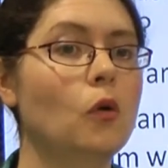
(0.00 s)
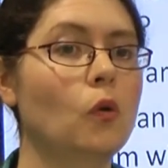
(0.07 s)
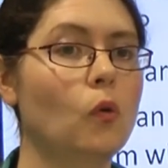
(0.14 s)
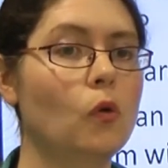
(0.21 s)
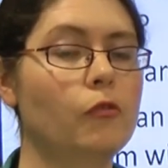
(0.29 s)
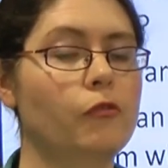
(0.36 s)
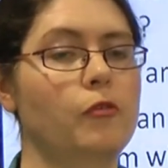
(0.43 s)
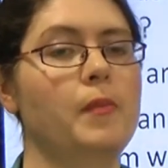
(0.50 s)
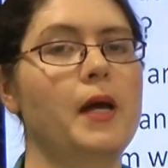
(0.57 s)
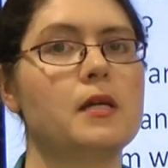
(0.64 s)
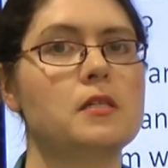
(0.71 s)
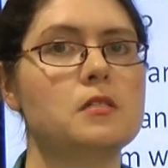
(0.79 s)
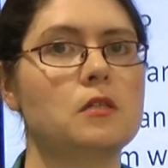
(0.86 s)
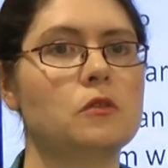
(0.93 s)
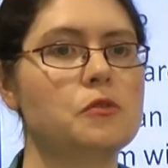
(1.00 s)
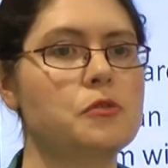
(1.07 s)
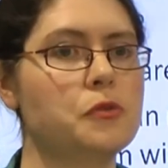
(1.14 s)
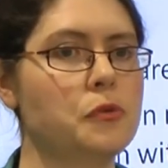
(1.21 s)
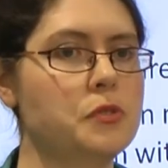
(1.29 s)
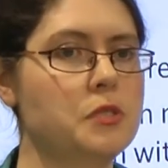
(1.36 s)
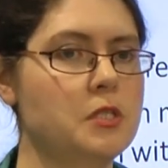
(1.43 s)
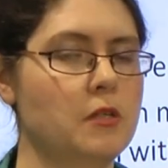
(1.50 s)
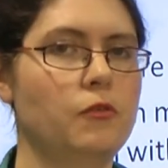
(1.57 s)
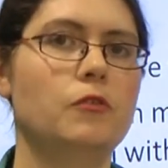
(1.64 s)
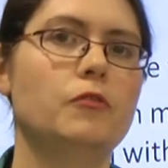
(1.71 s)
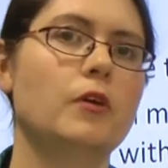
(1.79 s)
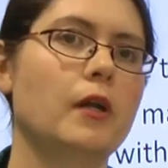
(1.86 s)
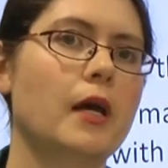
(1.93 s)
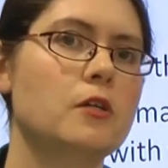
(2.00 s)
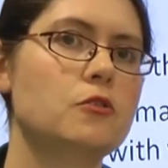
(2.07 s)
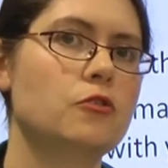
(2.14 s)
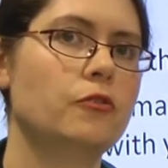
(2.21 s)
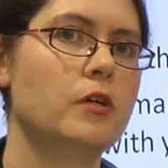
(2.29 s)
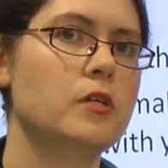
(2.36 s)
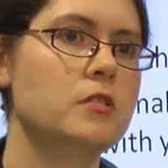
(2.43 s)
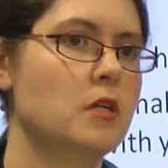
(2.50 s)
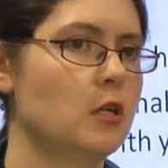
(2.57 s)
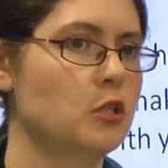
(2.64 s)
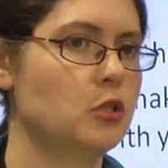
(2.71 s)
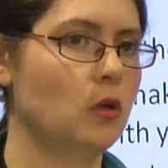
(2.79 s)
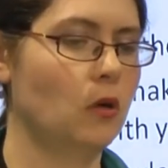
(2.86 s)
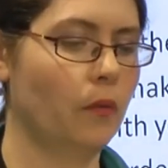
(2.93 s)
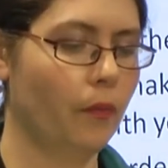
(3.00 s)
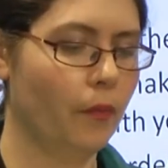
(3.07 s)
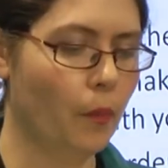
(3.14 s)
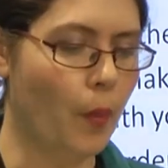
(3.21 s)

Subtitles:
or from external sources if you've done extra research on the